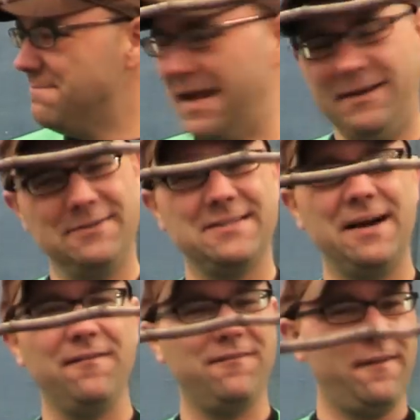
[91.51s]
make
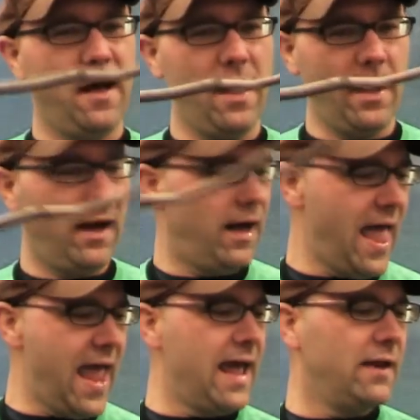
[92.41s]
yourself a
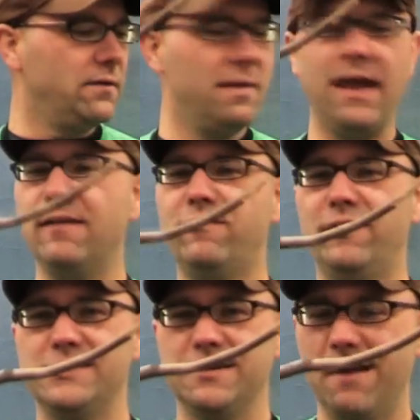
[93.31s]
handmade
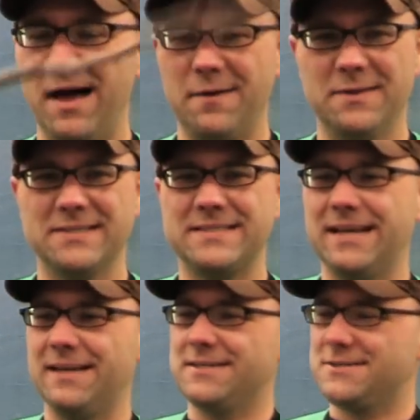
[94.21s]
fishing rod with a
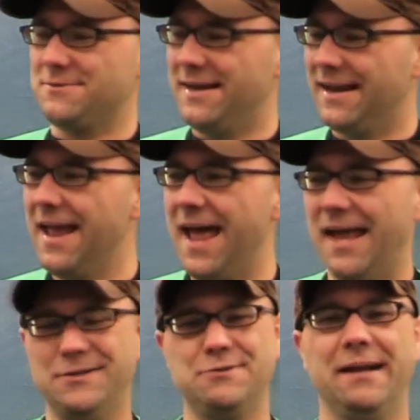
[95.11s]
stick and a string,
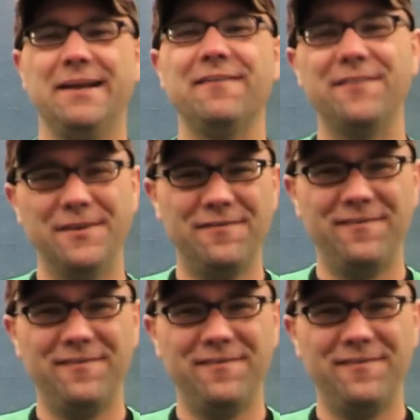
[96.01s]
and trick a few